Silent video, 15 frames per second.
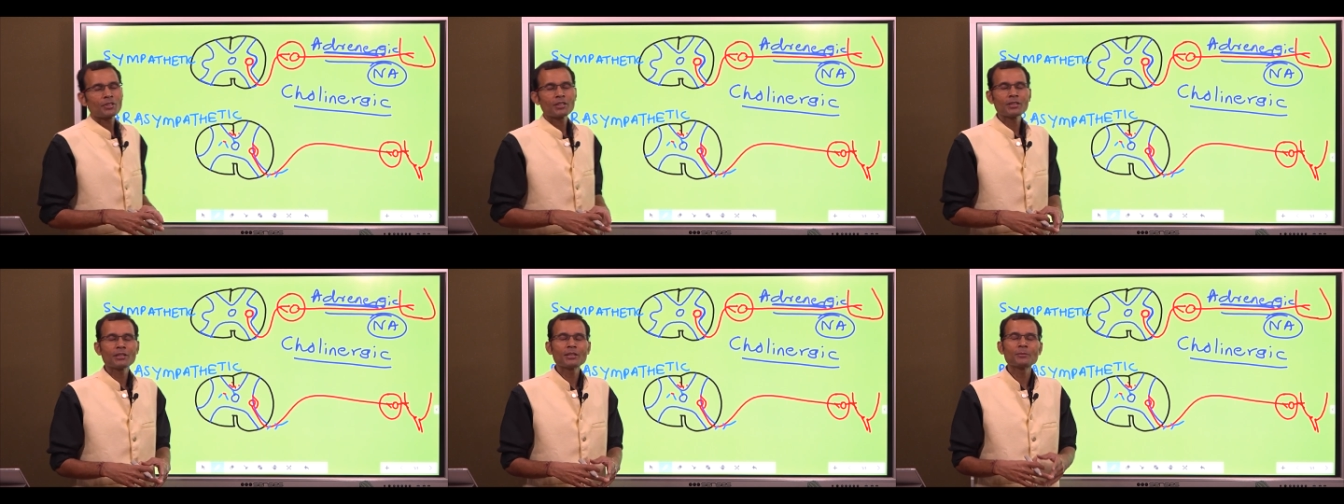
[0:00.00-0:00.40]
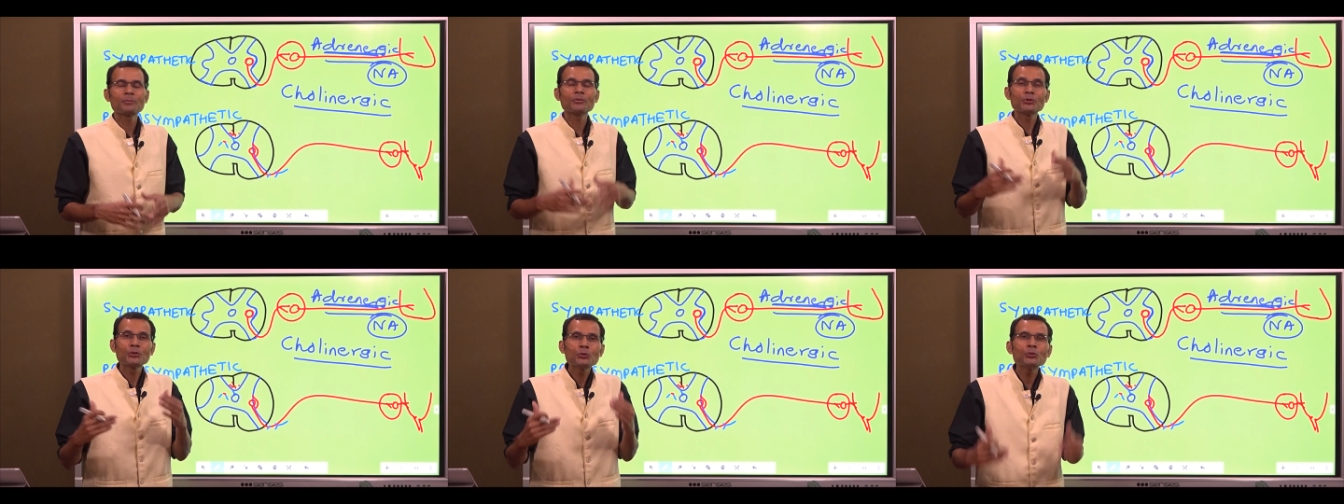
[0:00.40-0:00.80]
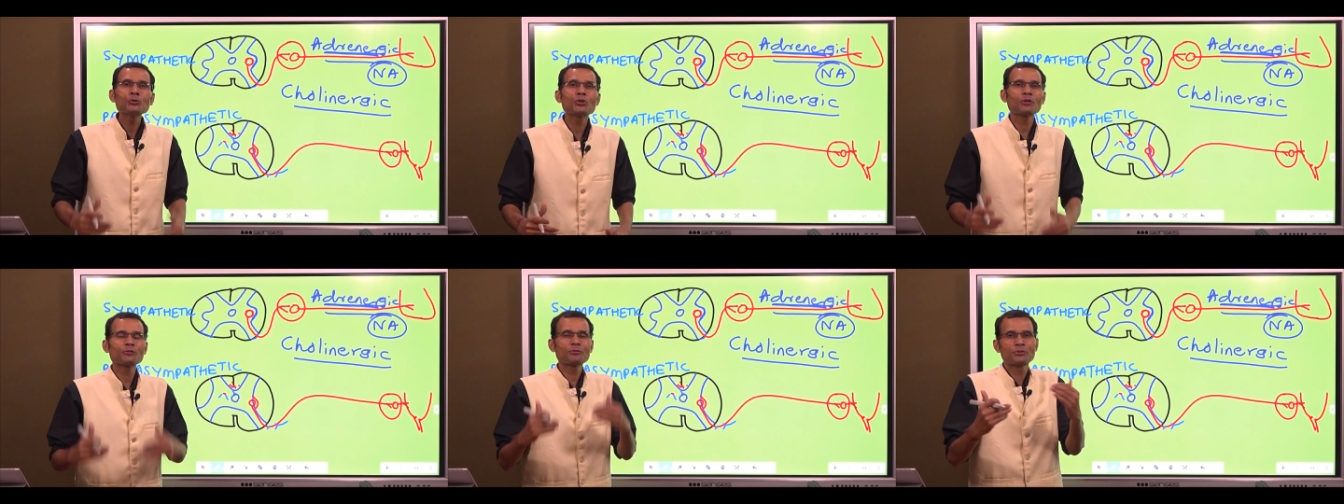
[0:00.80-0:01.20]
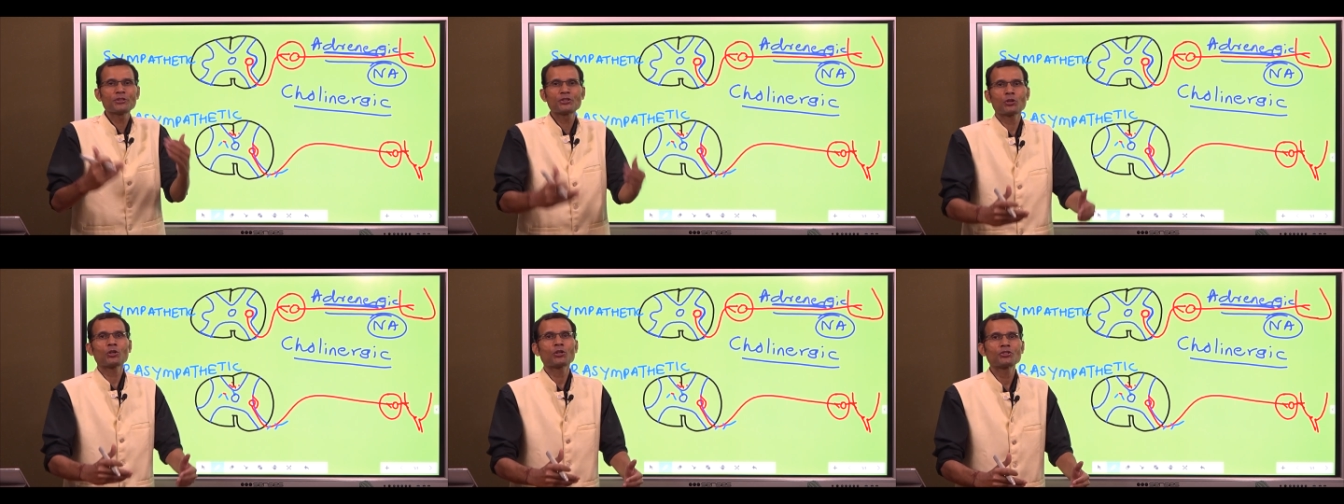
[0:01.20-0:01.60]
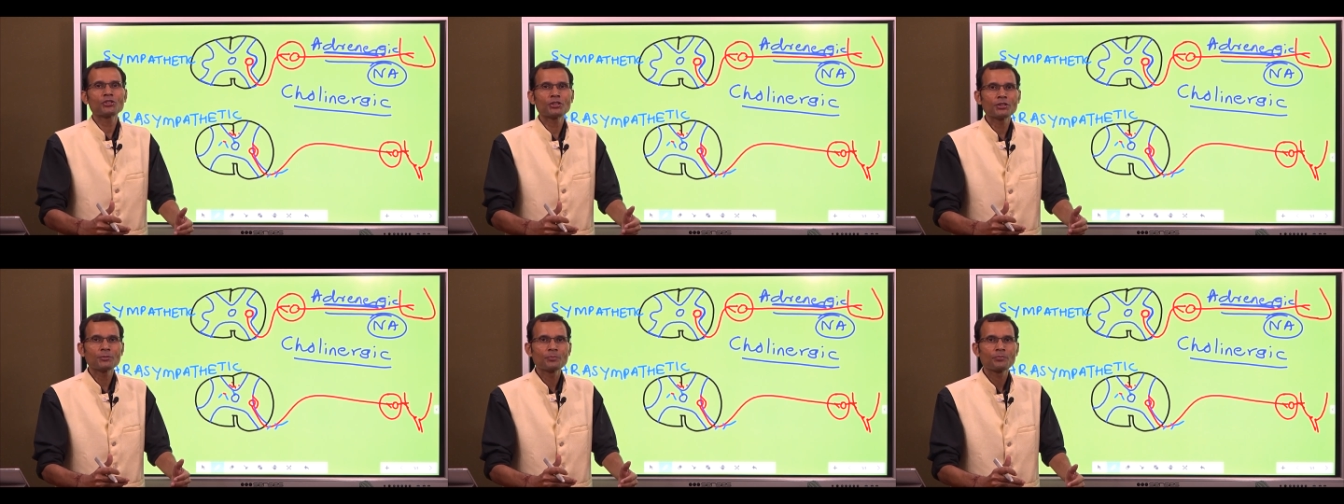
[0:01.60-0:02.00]
uh, use of
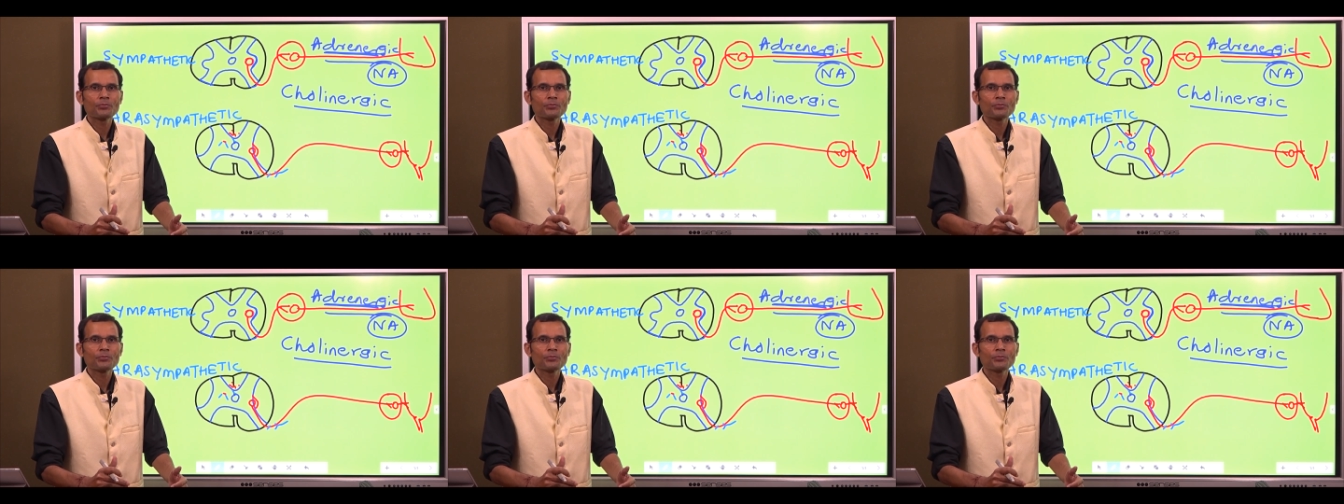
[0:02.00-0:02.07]
physiology